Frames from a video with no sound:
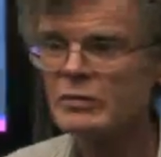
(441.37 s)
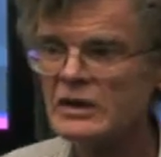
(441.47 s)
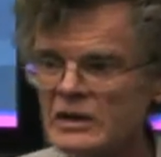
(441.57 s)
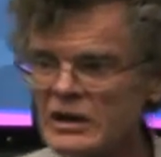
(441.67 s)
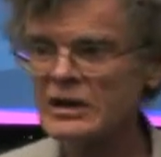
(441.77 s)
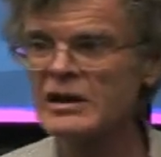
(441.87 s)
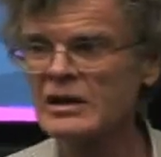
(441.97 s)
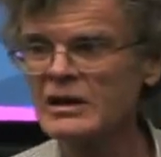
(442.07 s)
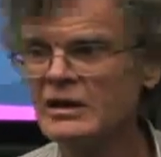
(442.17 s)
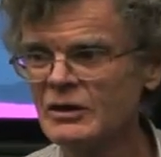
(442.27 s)
but
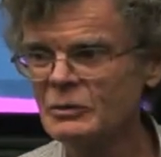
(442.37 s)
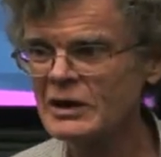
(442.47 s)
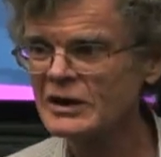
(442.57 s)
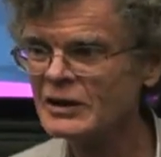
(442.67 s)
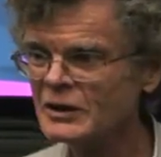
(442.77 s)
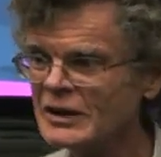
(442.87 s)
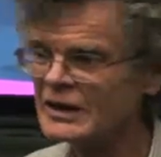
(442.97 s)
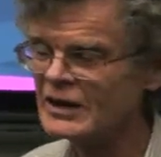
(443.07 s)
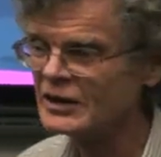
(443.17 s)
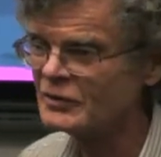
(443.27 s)
getting really
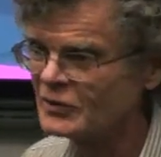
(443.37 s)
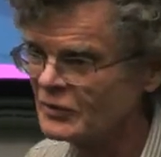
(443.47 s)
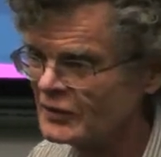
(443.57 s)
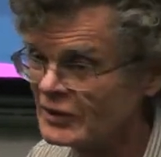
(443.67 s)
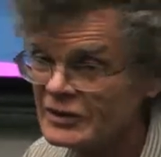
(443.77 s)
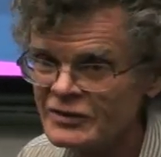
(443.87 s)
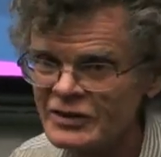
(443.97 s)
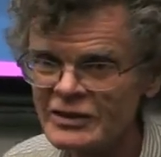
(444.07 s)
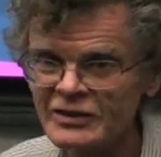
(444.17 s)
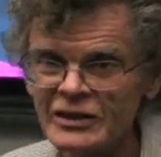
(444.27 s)
going at age fifty and
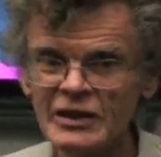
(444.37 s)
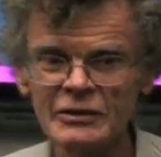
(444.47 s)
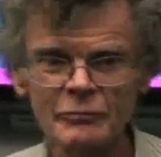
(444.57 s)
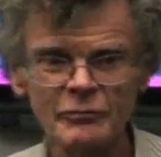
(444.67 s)
sixty.